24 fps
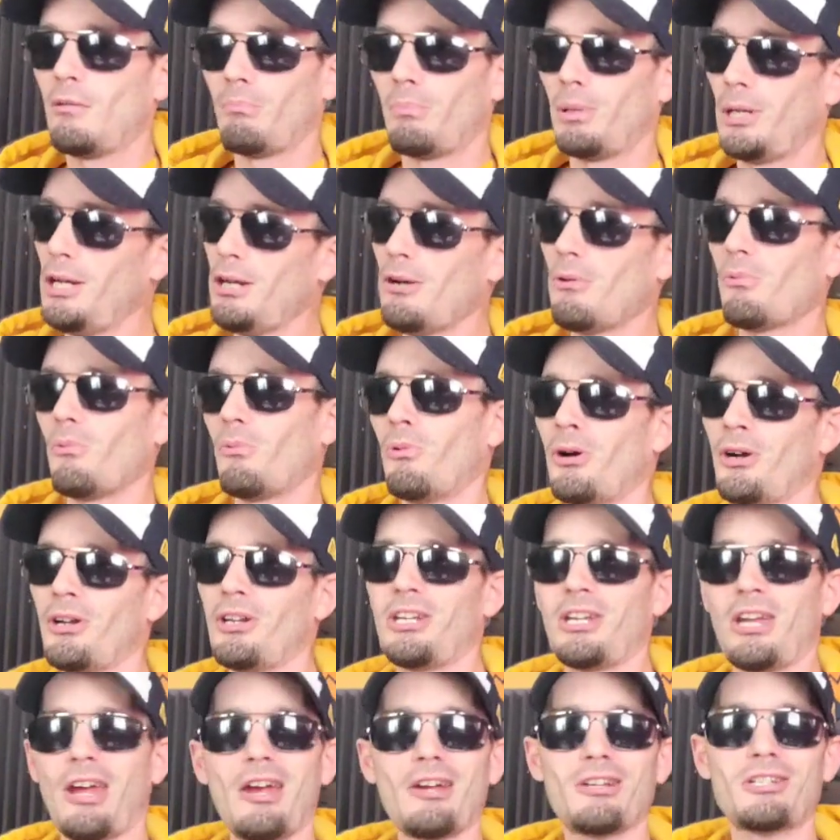Pitt won
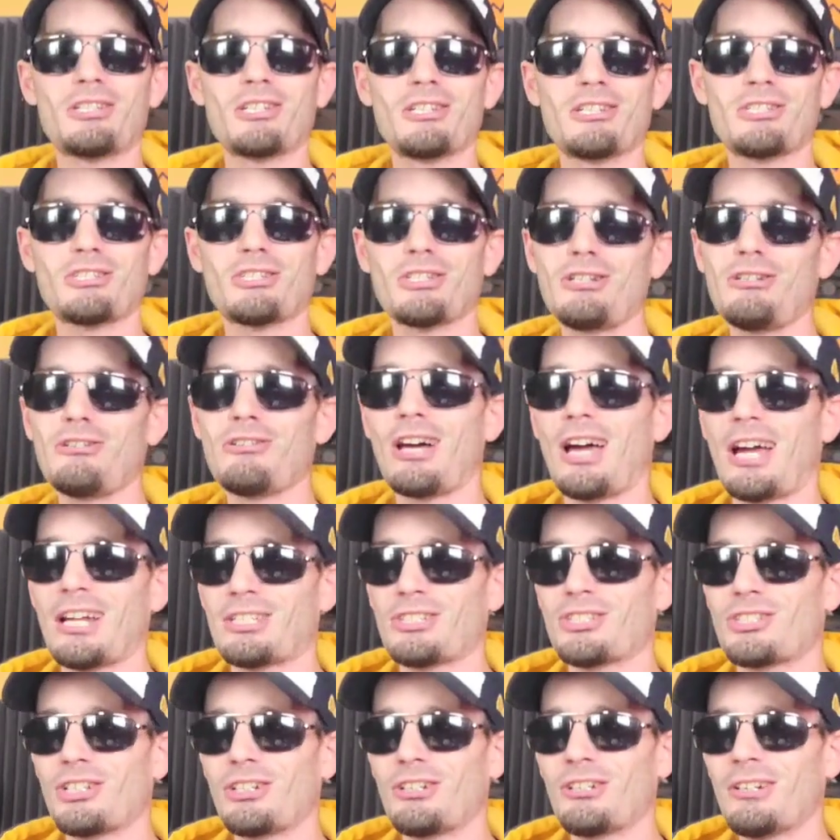the ACC
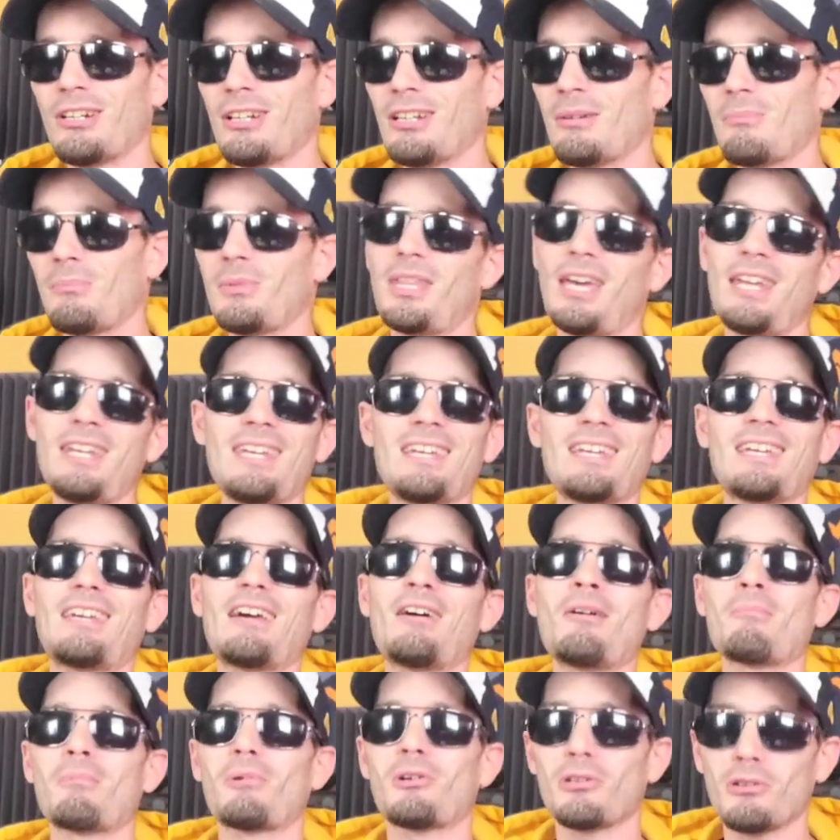last year, but they didn't
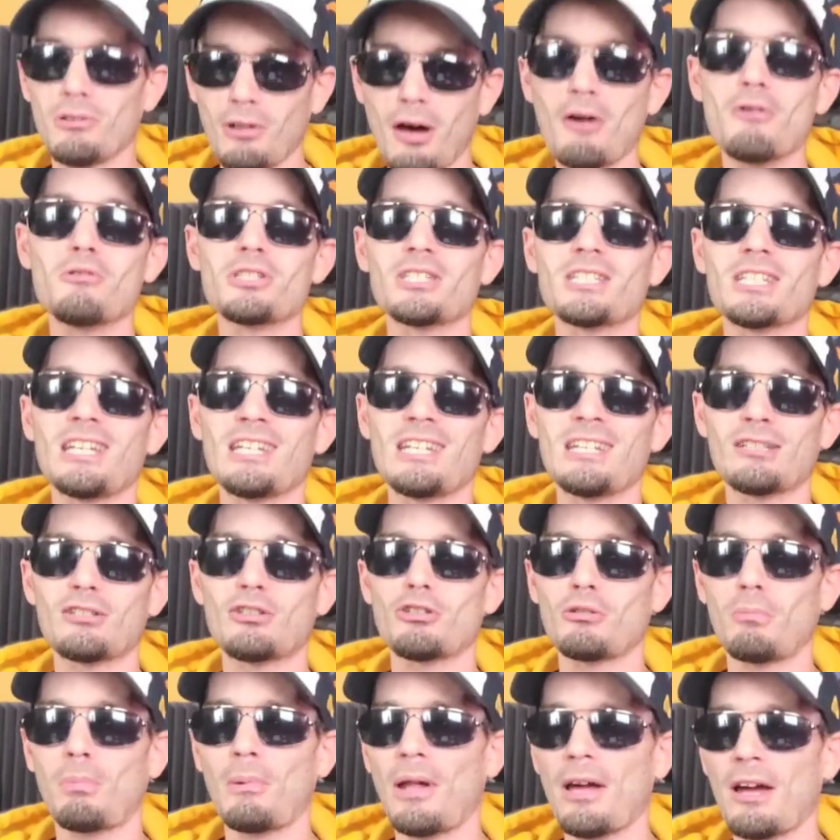come close to getting
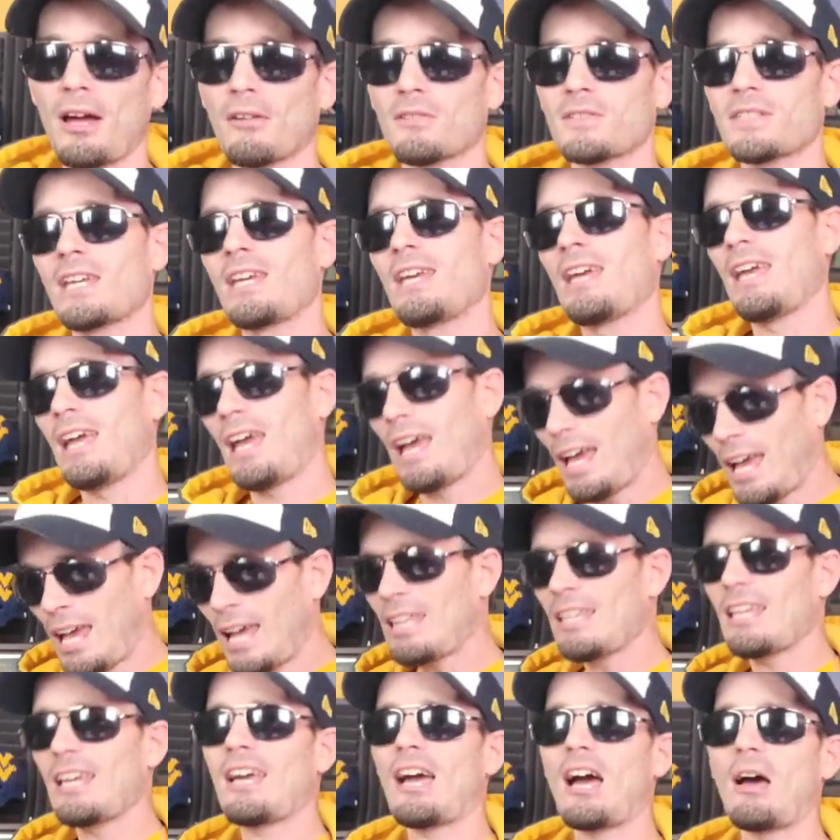to the playoffs,
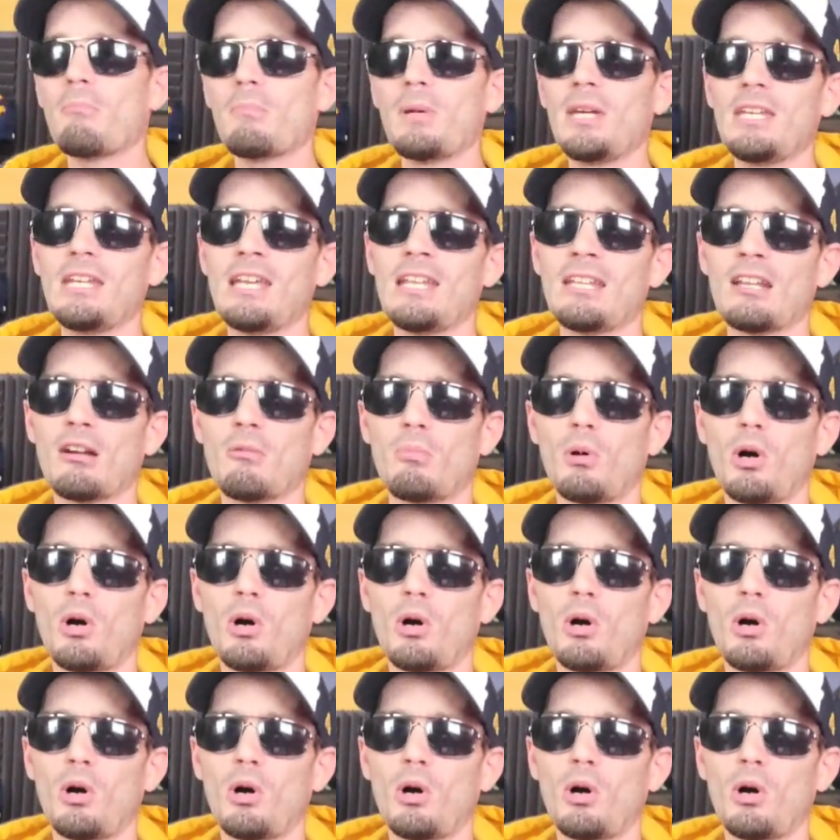and they got beat in their